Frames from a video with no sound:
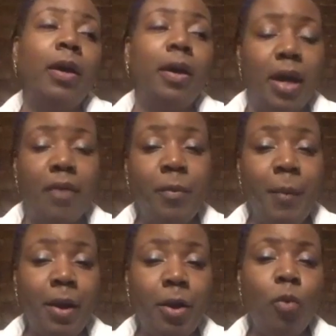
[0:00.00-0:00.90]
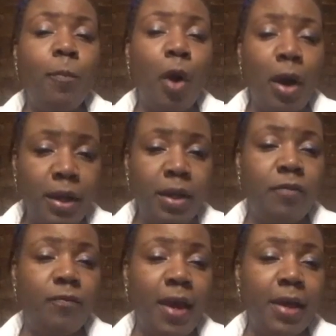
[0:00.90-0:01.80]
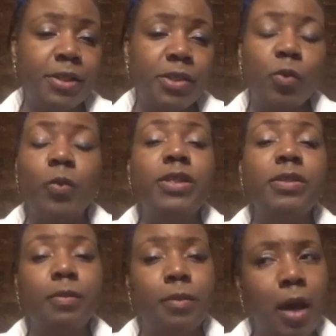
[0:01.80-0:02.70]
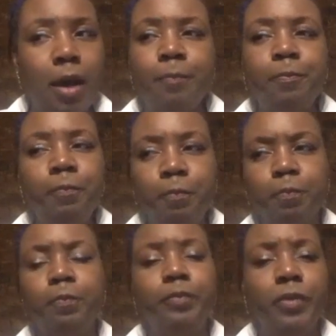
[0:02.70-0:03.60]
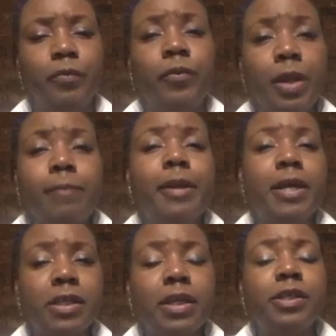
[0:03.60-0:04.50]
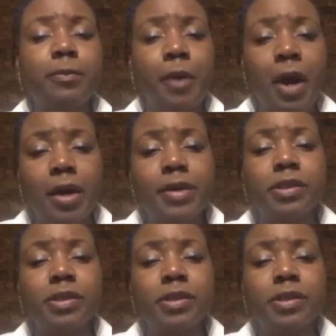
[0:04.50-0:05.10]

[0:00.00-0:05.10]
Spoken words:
everybody who bought in advance was really pleasantly surprised.